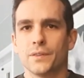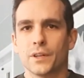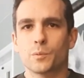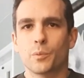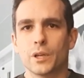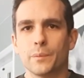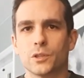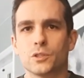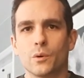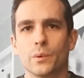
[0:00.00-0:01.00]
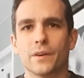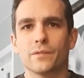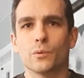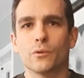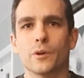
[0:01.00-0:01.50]
That's pretty much all we
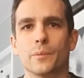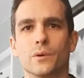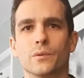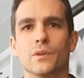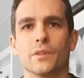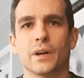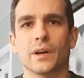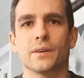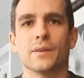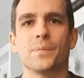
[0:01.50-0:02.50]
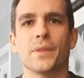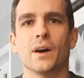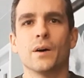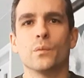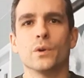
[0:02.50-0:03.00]
have to worry about that.
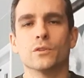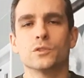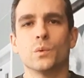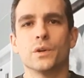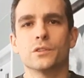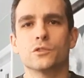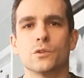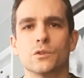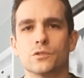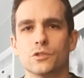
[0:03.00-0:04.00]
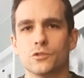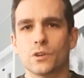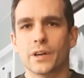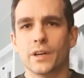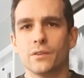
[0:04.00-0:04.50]
Uh, we also want the soils to
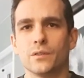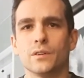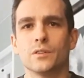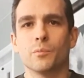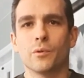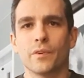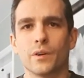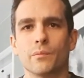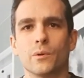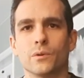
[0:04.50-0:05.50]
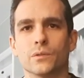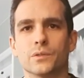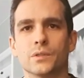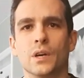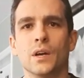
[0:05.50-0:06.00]
dry out to prevent
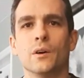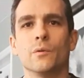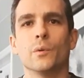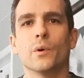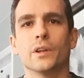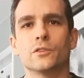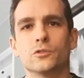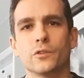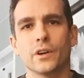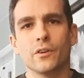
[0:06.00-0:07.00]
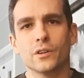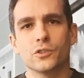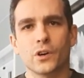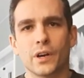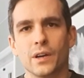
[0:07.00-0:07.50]
molds. We want to trigger a
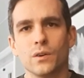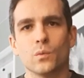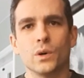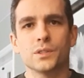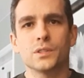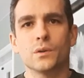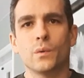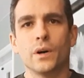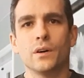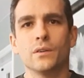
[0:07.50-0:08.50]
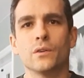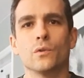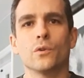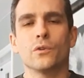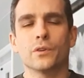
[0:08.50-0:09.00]
dry out once in a while
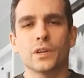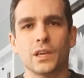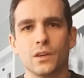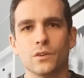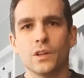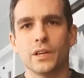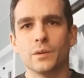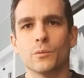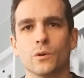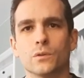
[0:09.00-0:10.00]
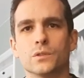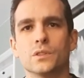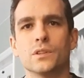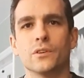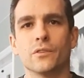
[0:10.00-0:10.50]
in order to kill any
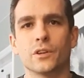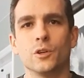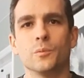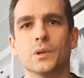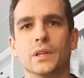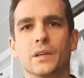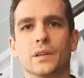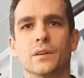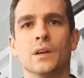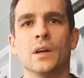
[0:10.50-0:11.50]
molds that are accumulating.